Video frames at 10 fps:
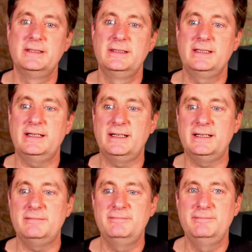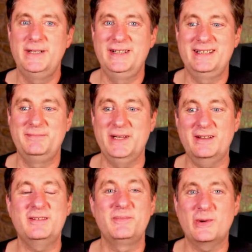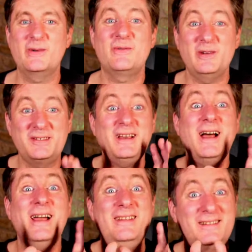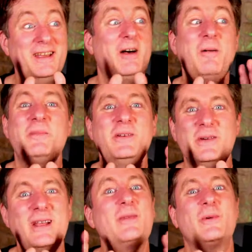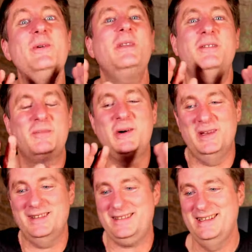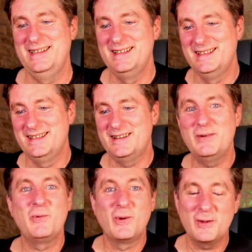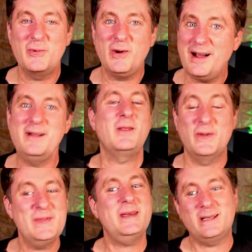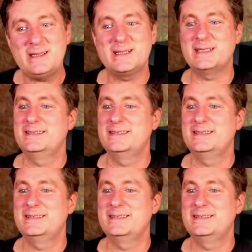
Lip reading: But it's important for signs to help you get through these moments, worthwhile though they are.